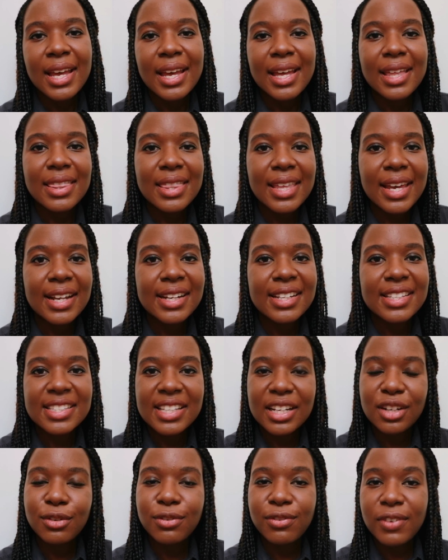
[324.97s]
And then
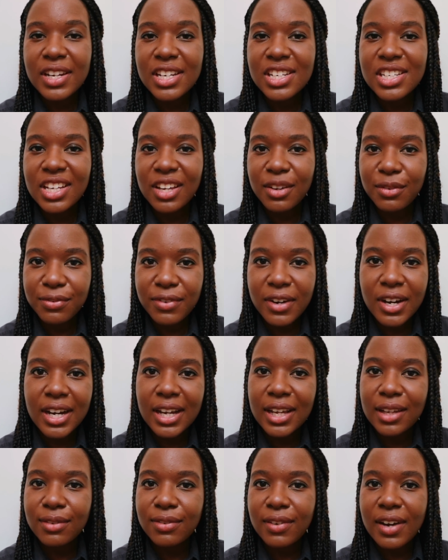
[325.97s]
instead of finishing at
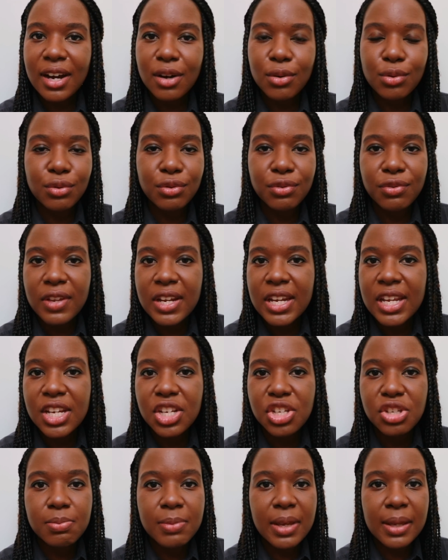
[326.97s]
5, I would
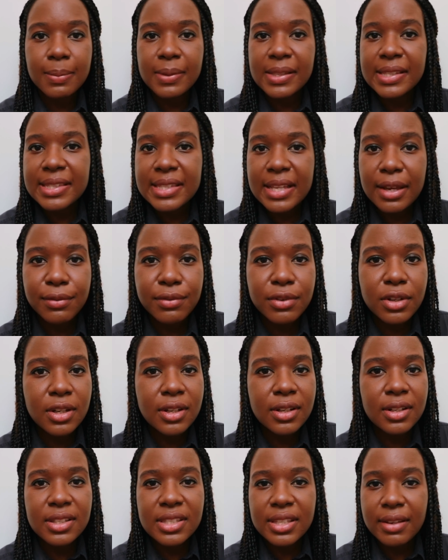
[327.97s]
finish maybe
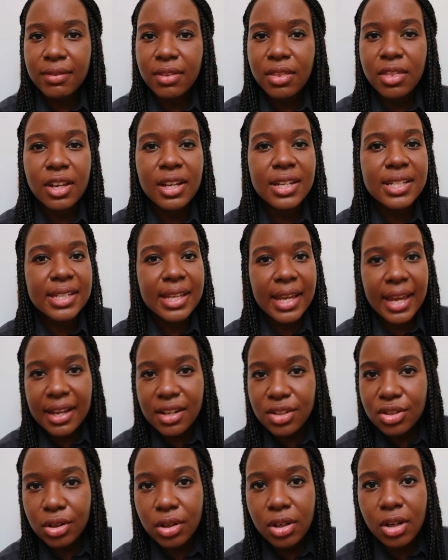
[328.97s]
7, 7:30,
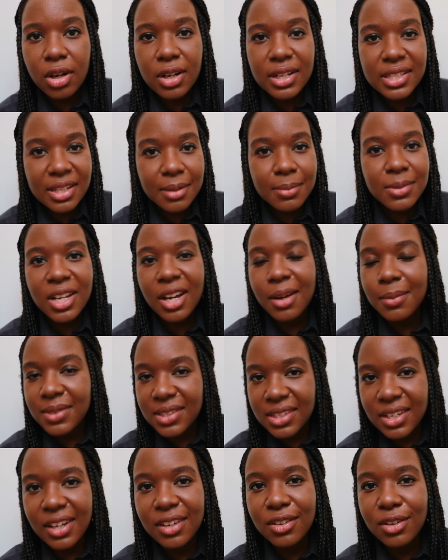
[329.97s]
8 o'clock,
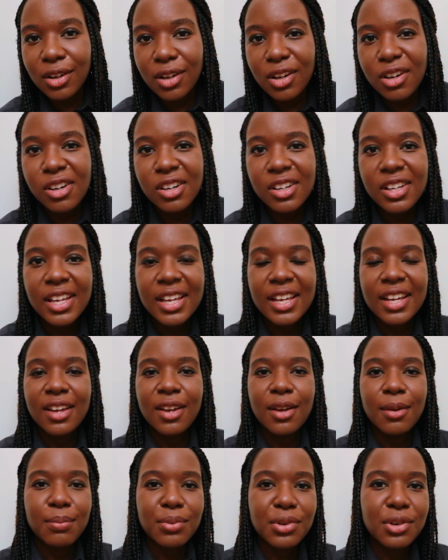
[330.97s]
sometimes 9 o'clock,
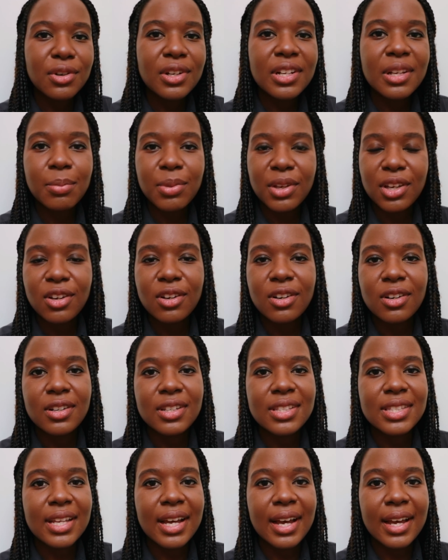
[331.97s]
purely
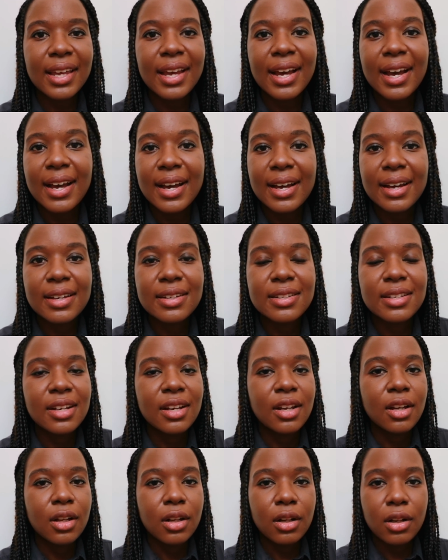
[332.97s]
because I had
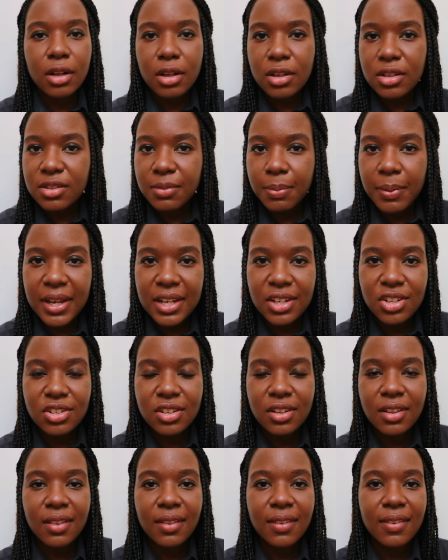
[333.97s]
loads of
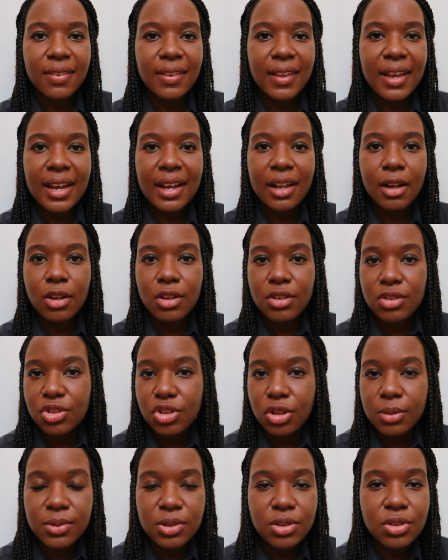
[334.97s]
patients, loads of
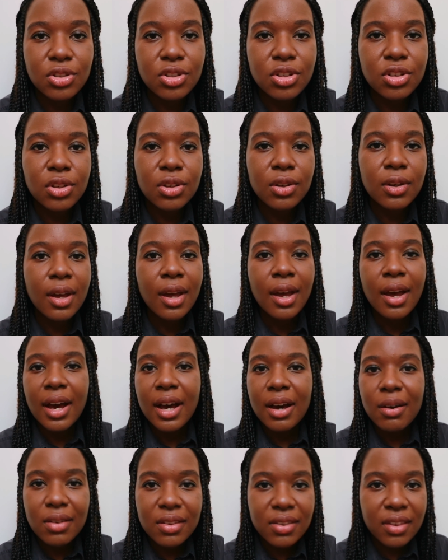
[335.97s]
jobs to do.
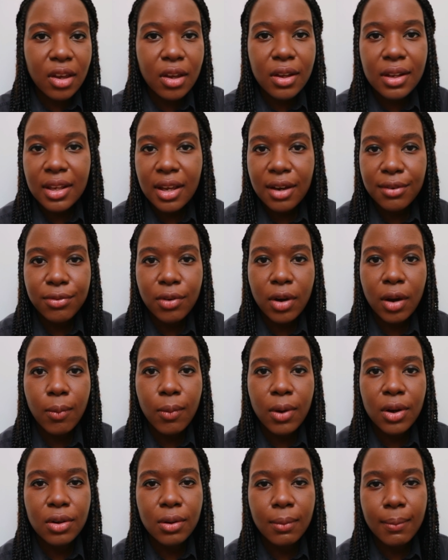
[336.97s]
I was the only
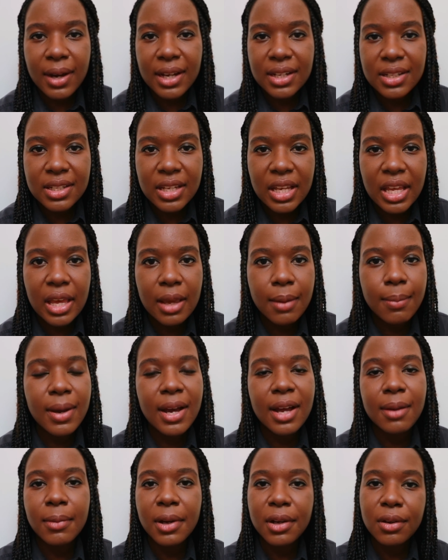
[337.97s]
FY1 on my team,
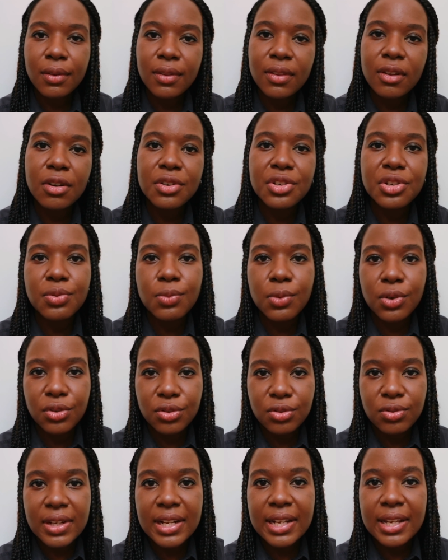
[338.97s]
and my consultant
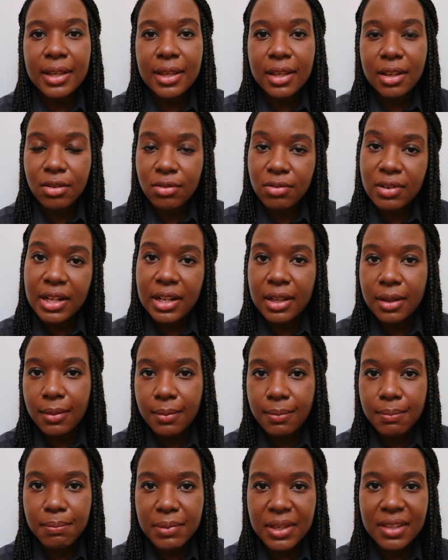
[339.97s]
was really,
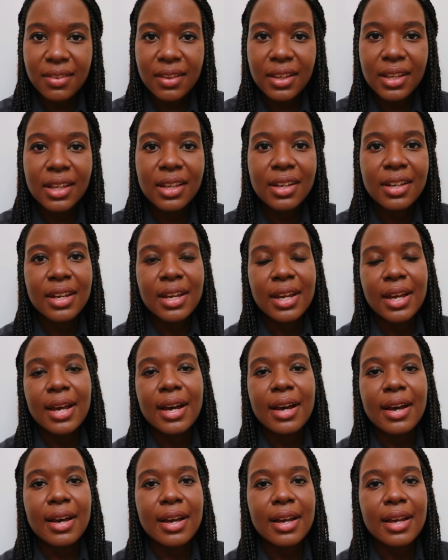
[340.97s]
really busy
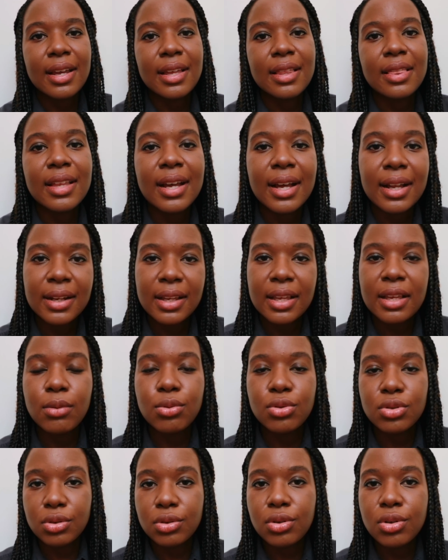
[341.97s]
in that he
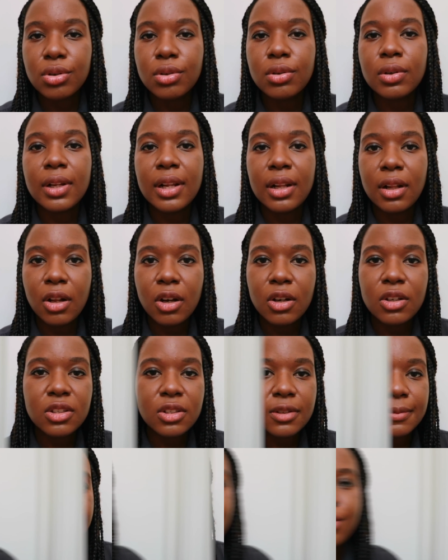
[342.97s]
was on call a
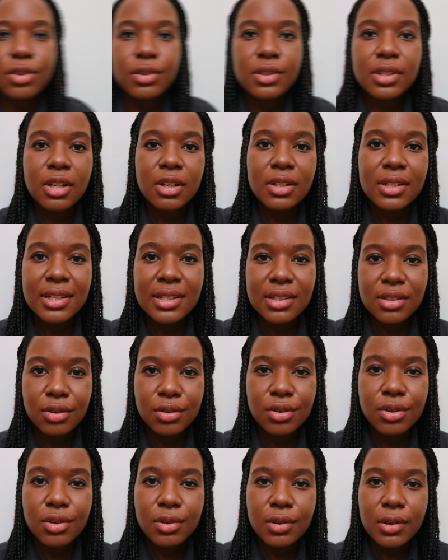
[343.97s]
lot. If your consultant is
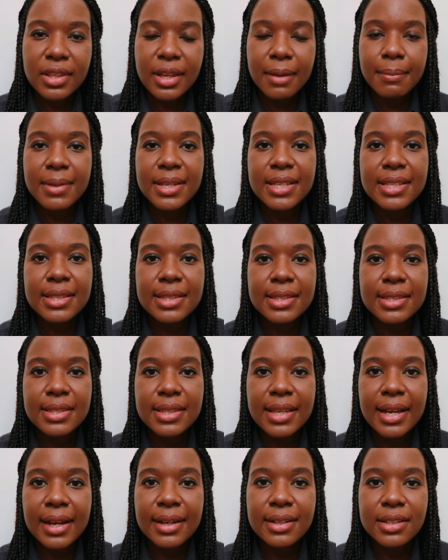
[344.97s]
on call, that means
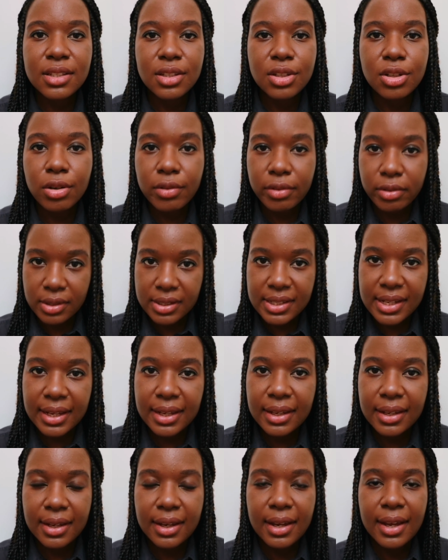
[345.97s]
that you're on
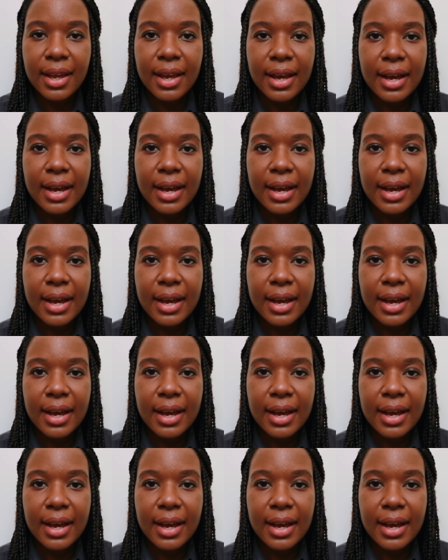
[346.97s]
take.